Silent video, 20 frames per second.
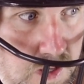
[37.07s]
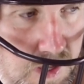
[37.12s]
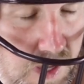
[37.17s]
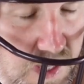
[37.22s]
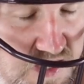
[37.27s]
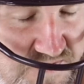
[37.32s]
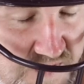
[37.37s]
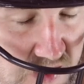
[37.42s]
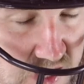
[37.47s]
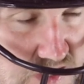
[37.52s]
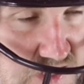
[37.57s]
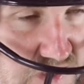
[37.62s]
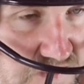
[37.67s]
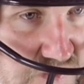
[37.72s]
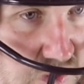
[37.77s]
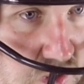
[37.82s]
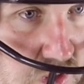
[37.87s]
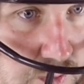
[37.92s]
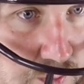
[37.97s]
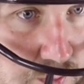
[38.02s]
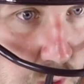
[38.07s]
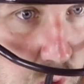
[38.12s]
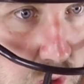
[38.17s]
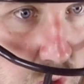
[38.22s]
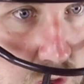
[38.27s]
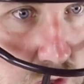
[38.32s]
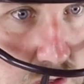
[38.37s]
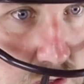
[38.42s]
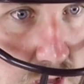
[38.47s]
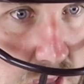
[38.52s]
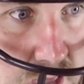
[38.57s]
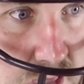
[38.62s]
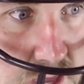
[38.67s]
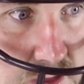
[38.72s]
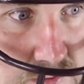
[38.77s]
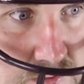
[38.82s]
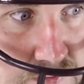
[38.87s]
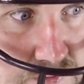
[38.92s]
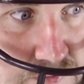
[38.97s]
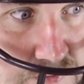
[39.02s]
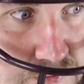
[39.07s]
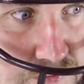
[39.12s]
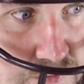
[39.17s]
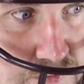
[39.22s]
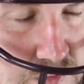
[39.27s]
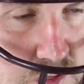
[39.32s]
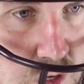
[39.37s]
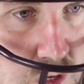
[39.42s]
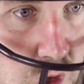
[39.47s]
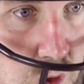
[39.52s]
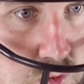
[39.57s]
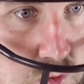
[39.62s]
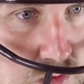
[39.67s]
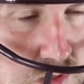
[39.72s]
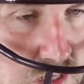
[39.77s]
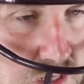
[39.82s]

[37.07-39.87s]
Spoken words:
it's very difficult, but, you know,